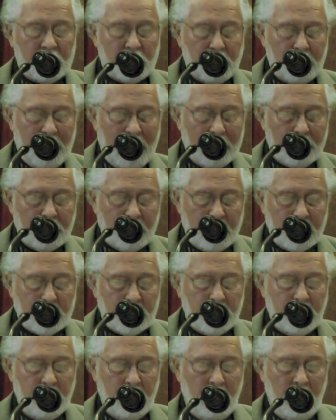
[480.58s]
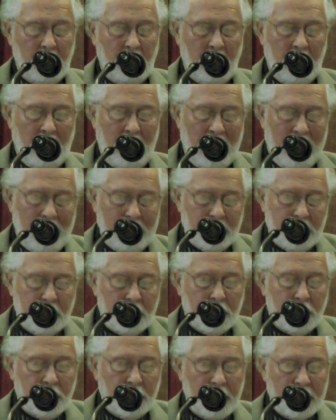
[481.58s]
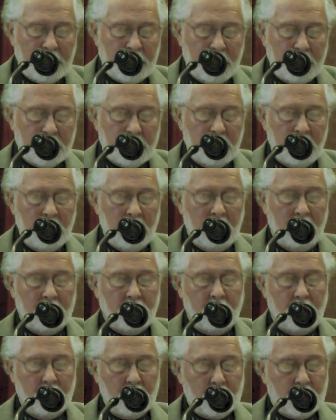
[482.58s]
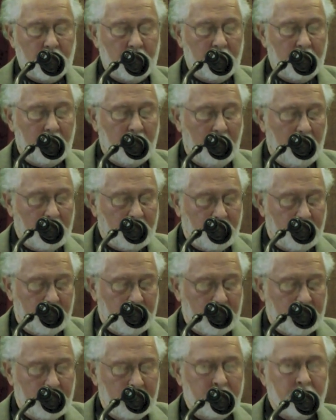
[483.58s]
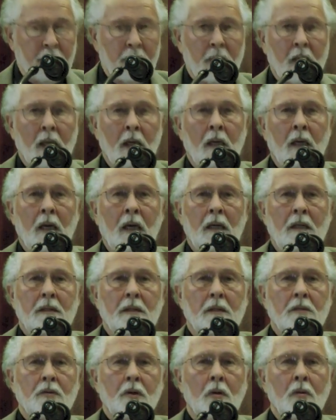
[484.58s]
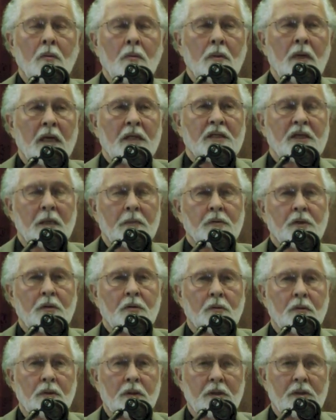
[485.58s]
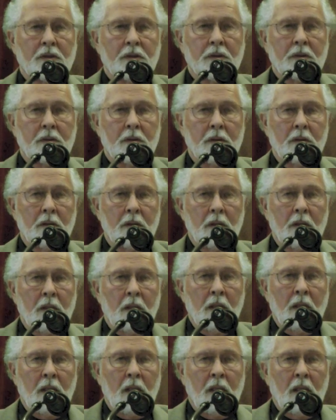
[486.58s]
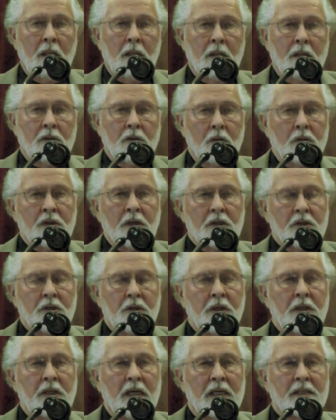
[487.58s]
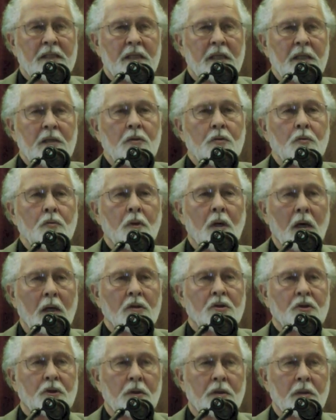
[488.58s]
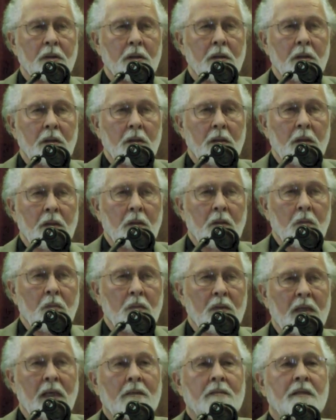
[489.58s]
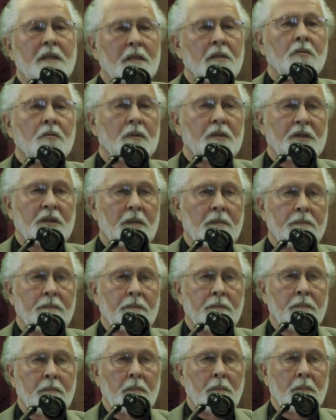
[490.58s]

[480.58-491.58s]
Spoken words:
was around it, and it created traditional cultures. There's no exception to this. There's no such thing as Hindu culture without Hinduism.